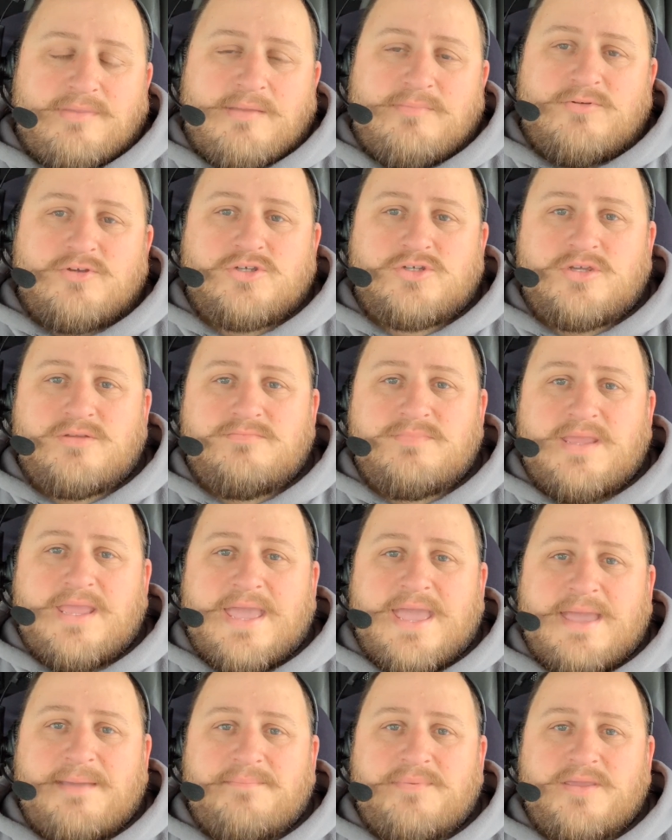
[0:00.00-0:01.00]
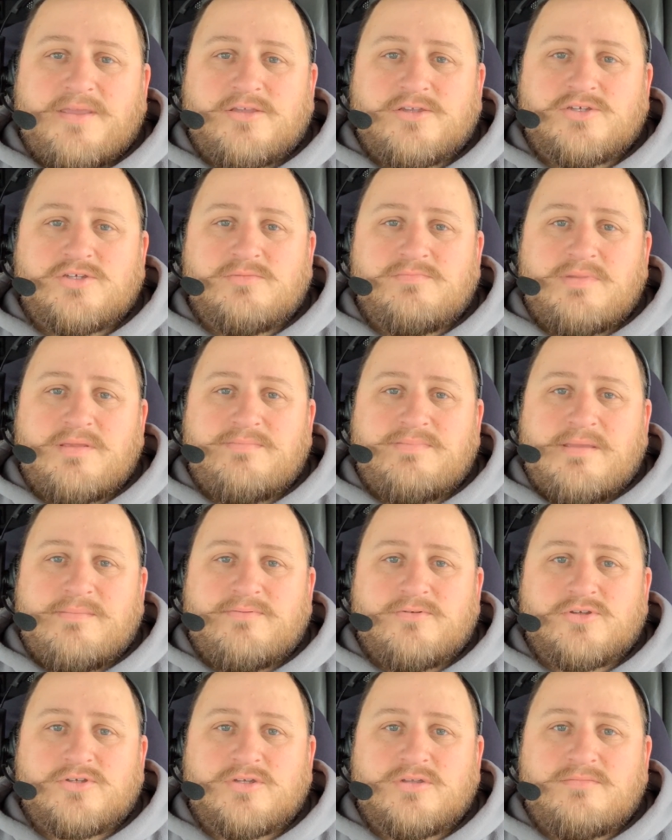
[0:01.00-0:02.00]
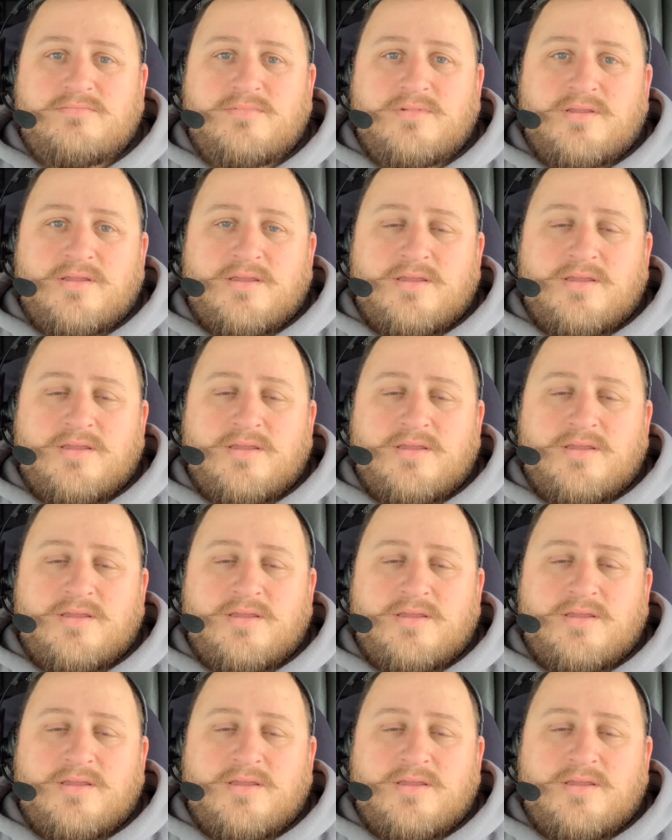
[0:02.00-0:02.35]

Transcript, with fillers: people should be happy, and people should,